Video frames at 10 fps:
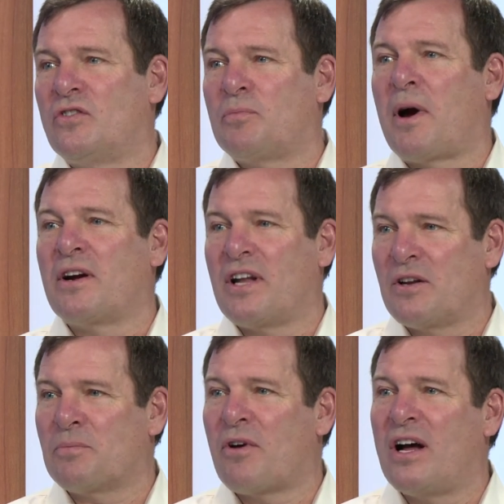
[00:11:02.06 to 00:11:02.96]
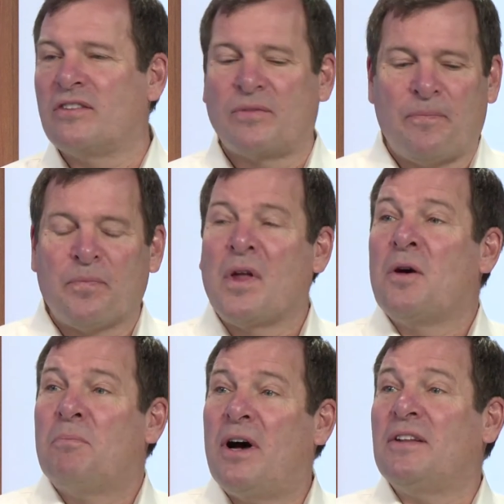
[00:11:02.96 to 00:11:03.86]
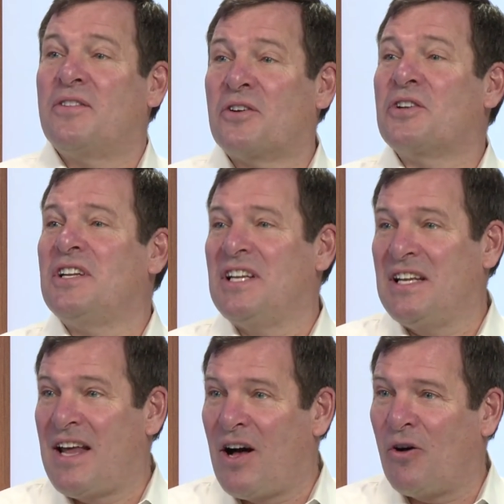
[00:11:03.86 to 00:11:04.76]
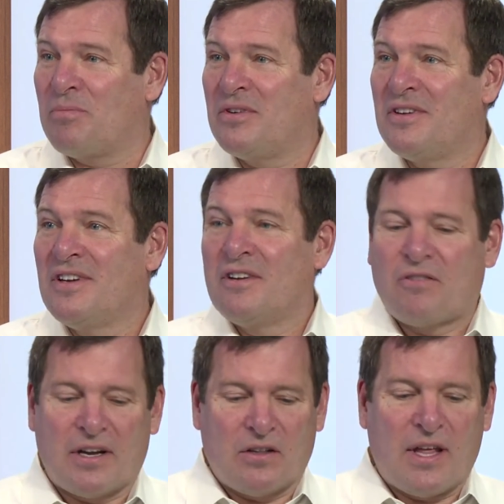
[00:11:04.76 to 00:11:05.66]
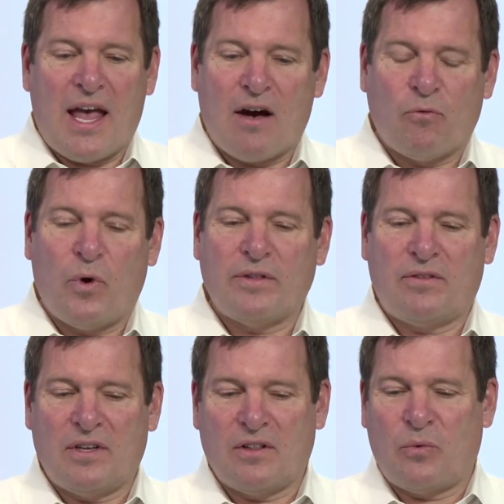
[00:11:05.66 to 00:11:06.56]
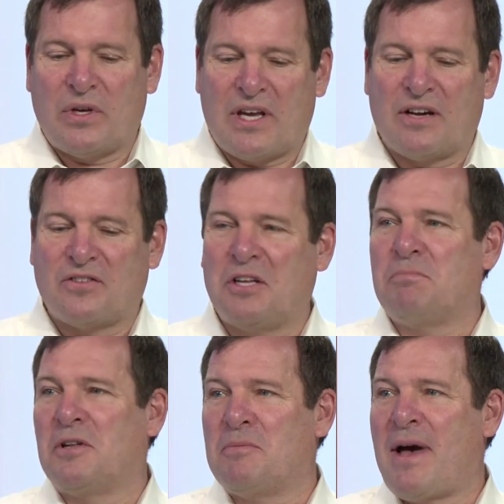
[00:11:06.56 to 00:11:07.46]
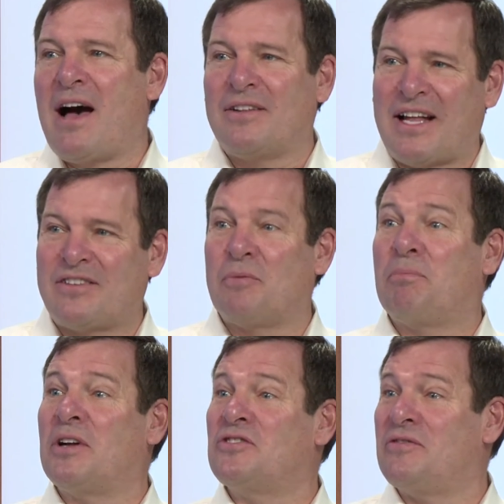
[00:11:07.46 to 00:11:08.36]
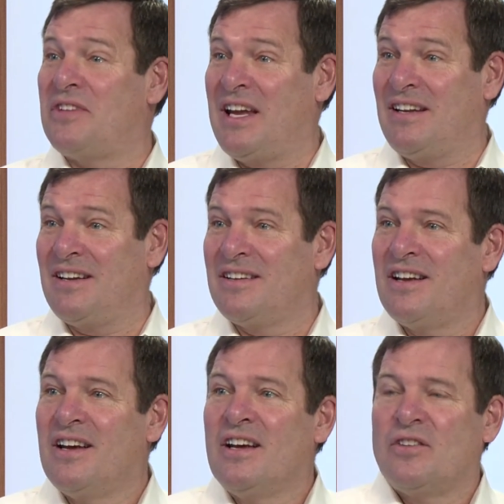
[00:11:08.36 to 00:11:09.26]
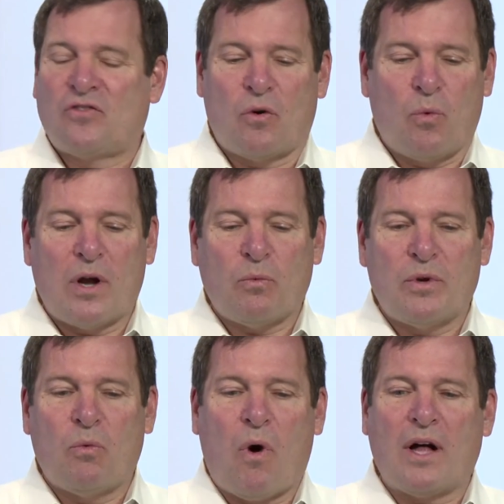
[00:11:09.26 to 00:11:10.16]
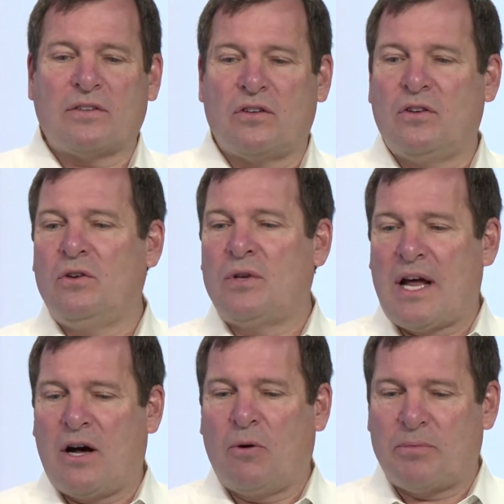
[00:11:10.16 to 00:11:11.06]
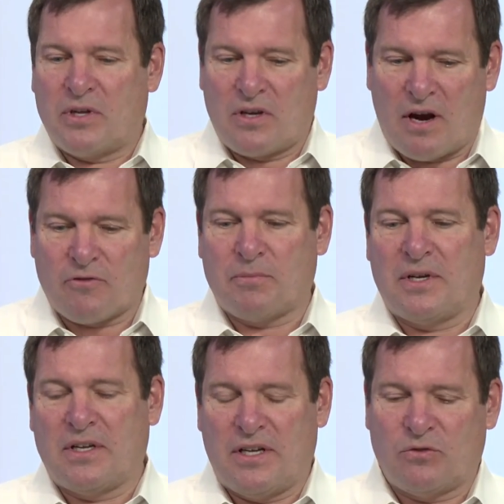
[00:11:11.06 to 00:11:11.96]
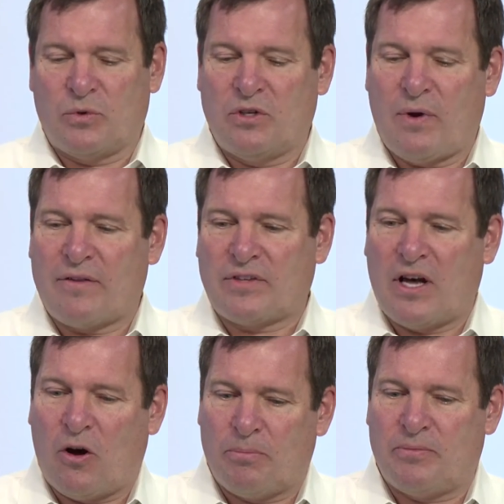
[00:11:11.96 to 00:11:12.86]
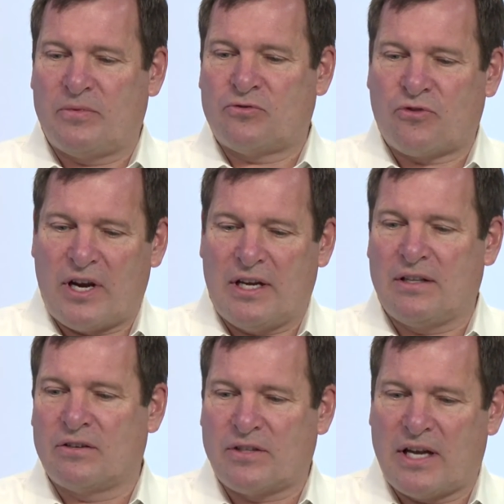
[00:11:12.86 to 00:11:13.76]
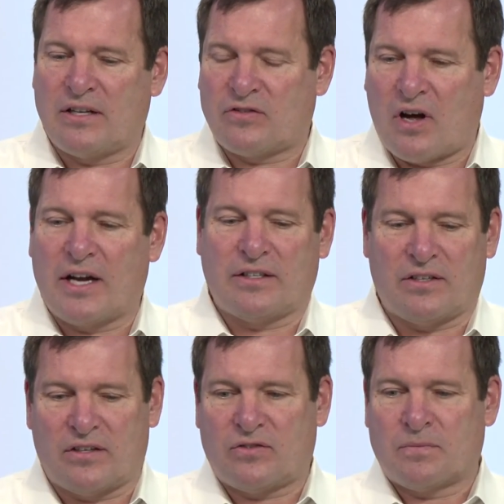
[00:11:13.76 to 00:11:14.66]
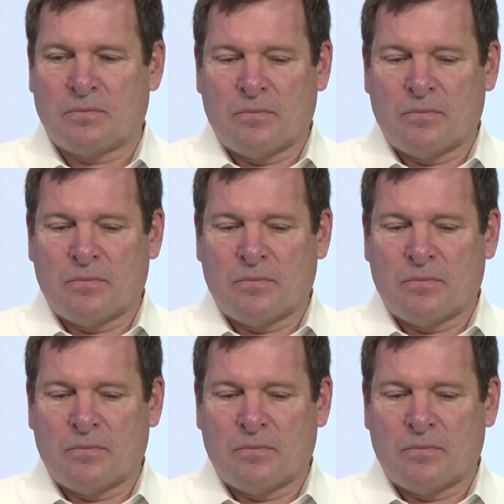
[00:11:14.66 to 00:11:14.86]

inspired enterprise, but they're going to need help right? They have one thing that we care deeply about, and that's a bunch of data. So, what we want to do to help the government is we do have to help train their data scientists,